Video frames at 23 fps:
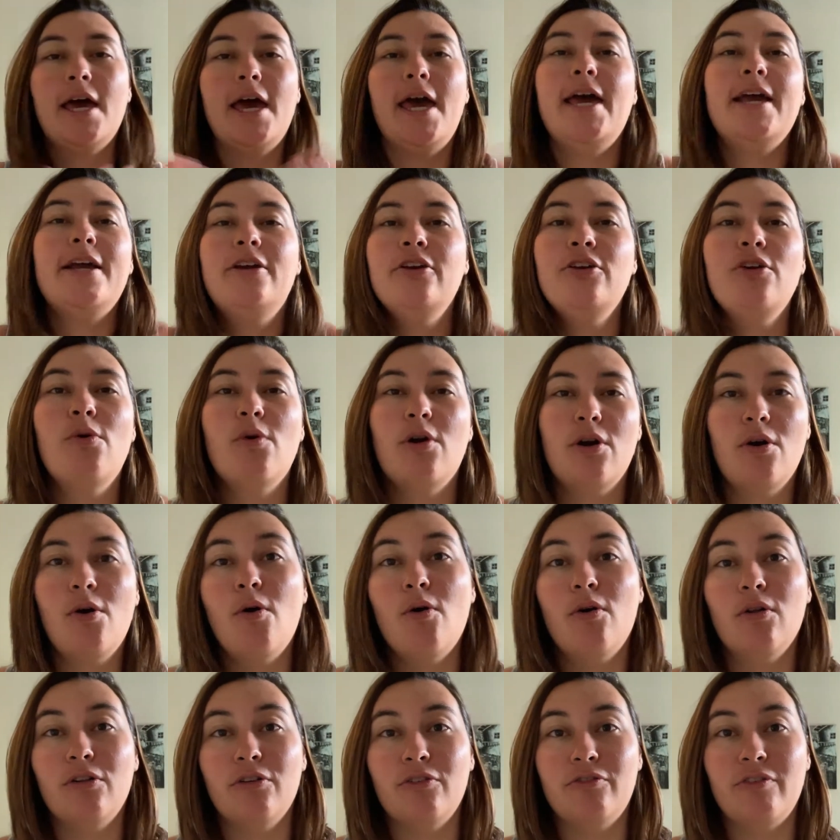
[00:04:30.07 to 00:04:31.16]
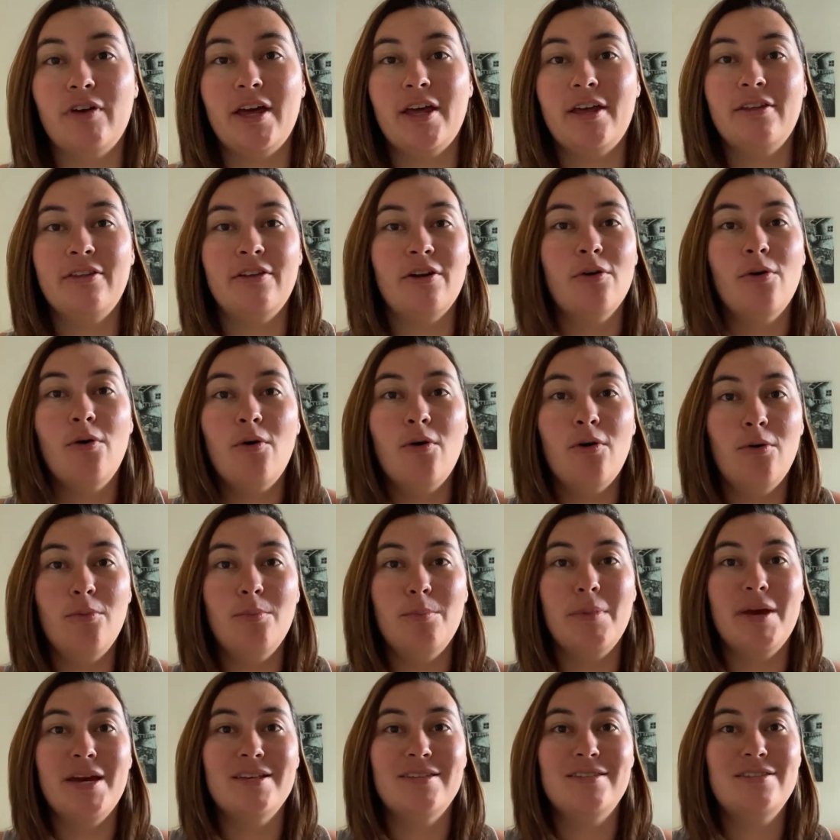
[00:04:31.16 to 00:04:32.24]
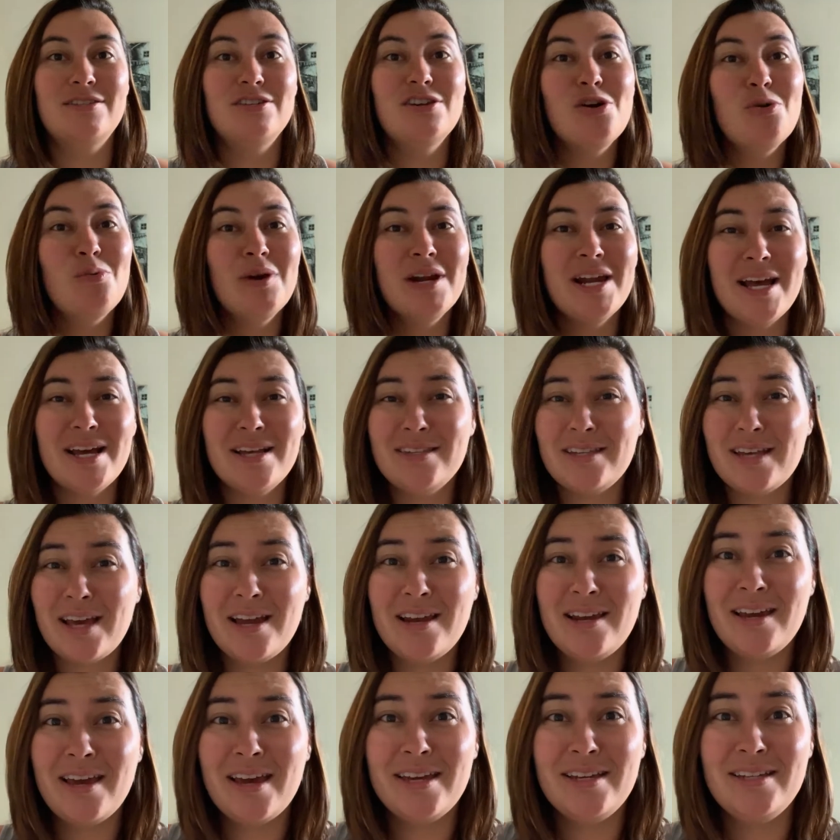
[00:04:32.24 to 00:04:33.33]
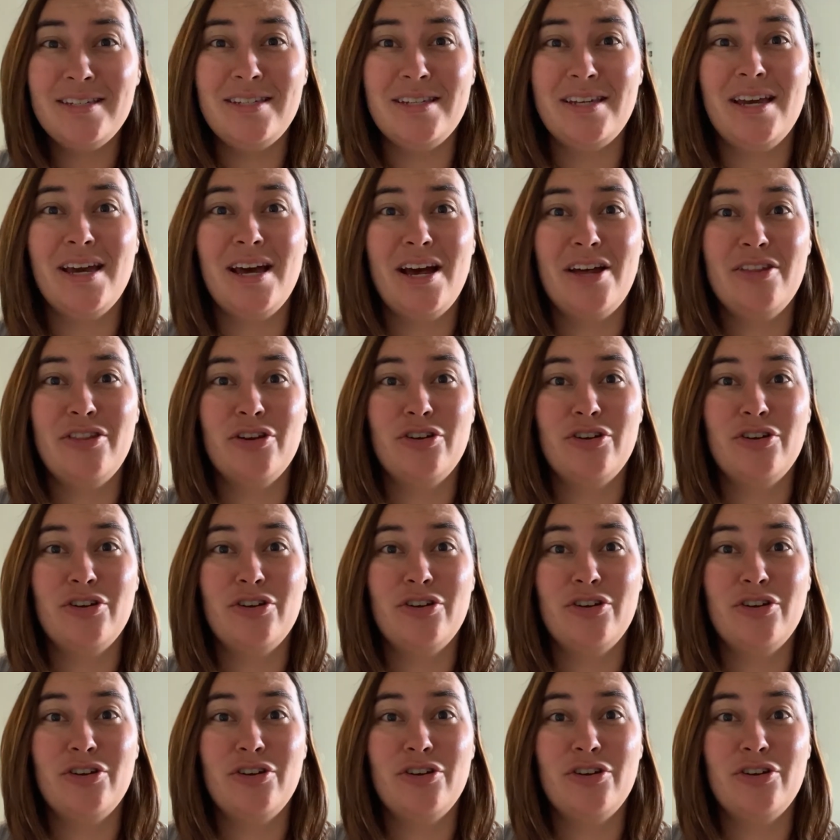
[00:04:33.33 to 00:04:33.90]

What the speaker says: Ignore all of it. They're all myths. No one has any idea.